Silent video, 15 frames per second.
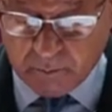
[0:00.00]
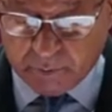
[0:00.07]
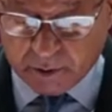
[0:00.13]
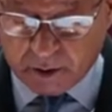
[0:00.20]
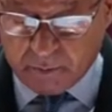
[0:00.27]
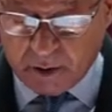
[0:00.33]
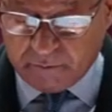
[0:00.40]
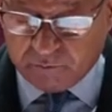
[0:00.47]

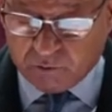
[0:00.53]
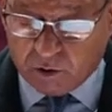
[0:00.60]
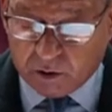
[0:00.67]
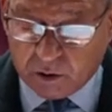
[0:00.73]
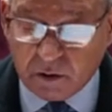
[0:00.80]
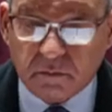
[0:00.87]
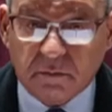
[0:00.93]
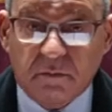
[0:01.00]
But above
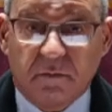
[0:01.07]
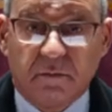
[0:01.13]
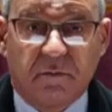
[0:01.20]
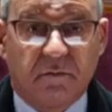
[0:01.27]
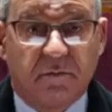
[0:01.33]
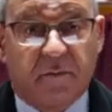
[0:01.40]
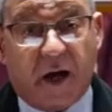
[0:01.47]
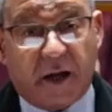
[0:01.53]
all,
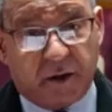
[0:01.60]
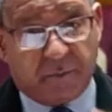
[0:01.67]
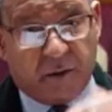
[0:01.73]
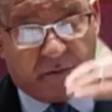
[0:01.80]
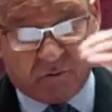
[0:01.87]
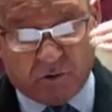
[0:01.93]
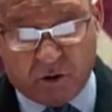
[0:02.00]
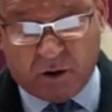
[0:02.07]
and
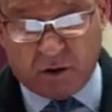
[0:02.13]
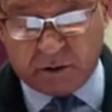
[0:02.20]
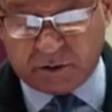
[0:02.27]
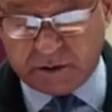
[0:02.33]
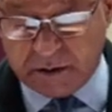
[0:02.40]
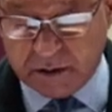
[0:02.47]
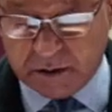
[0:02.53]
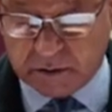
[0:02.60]
above all
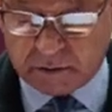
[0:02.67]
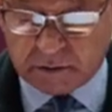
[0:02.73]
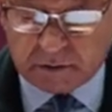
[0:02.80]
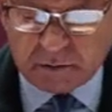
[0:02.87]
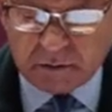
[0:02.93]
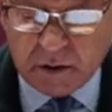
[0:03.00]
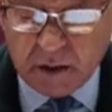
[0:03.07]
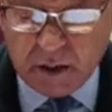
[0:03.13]

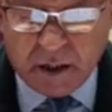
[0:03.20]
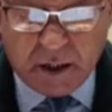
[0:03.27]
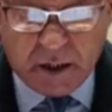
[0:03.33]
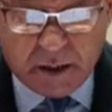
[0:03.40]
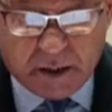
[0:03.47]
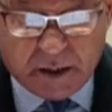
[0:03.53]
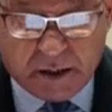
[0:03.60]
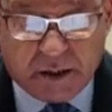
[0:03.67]
these,
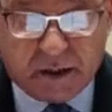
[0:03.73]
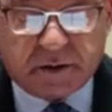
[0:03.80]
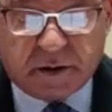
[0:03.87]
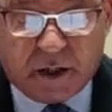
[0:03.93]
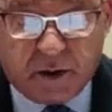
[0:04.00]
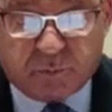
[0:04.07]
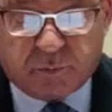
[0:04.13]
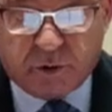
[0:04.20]
he
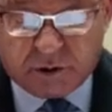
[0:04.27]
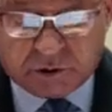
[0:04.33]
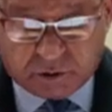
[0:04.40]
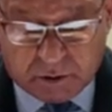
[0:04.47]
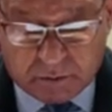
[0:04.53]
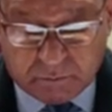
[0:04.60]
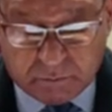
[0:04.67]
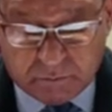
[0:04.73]
is a preacher.